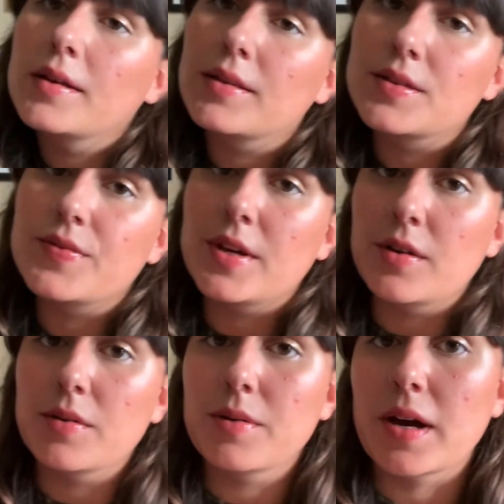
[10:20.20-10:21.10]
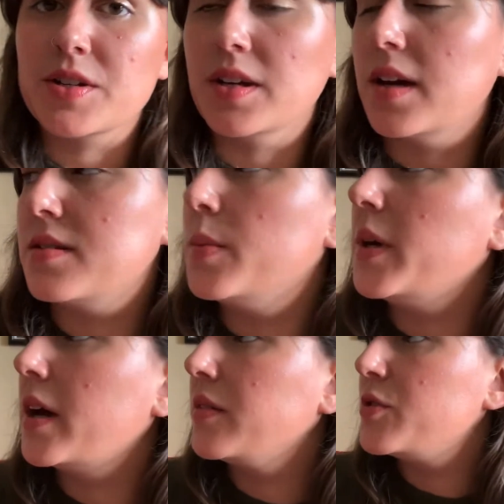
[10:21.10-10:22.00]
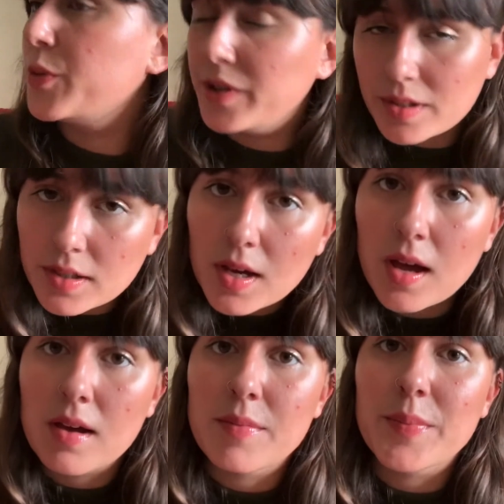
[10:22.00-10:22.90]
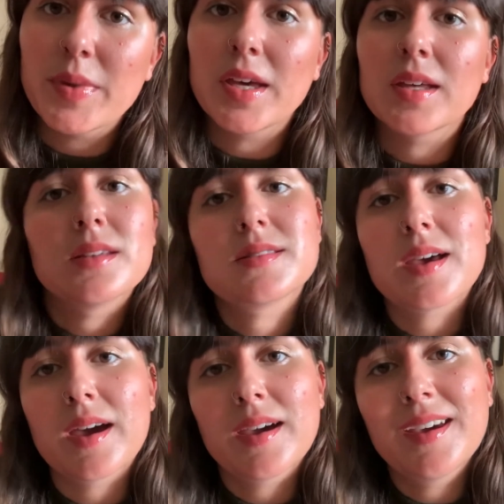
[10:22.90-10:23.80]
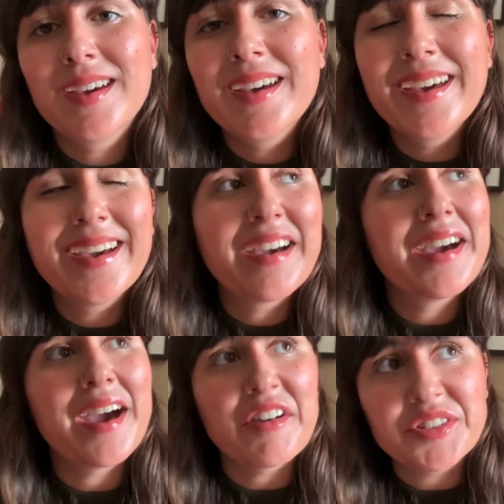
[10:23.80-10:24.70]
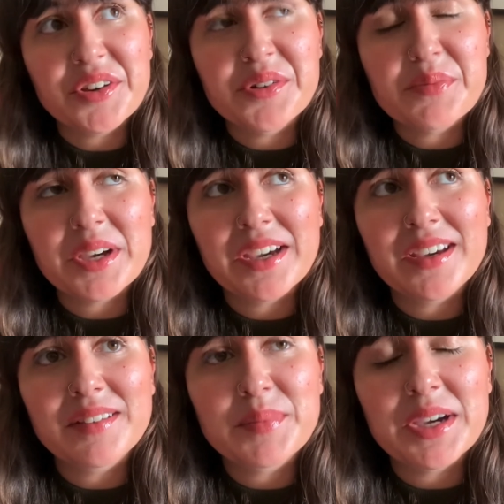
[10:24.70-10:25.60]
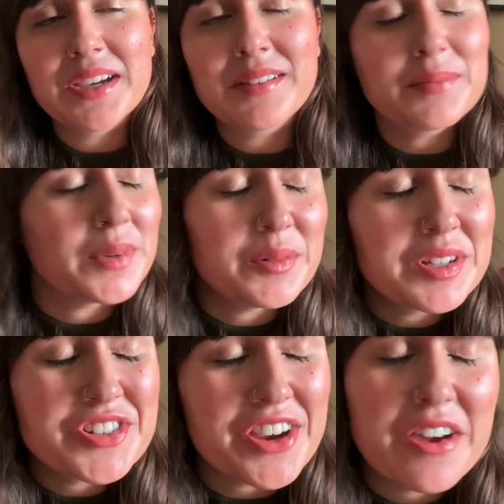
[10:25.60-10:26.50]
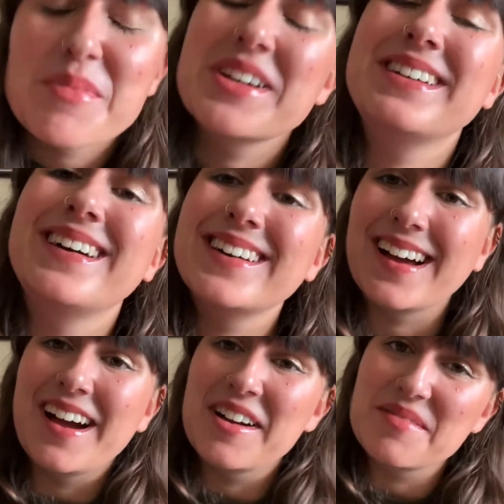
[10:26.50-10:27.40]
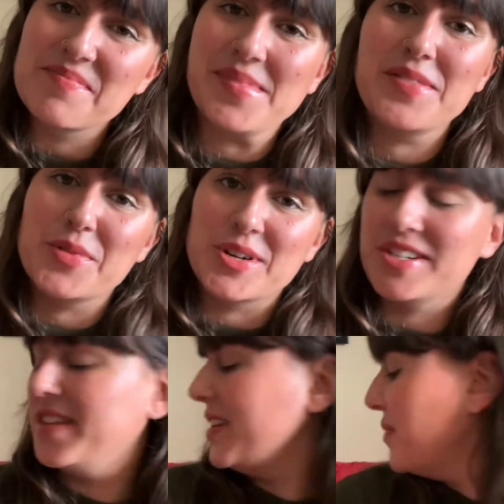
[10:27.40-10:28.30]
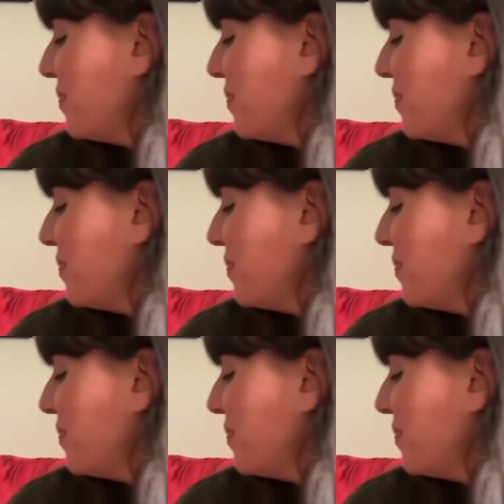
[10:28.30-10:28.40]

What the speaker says: this video actually has to be kind of short because I have to go to my real job, unfortunately.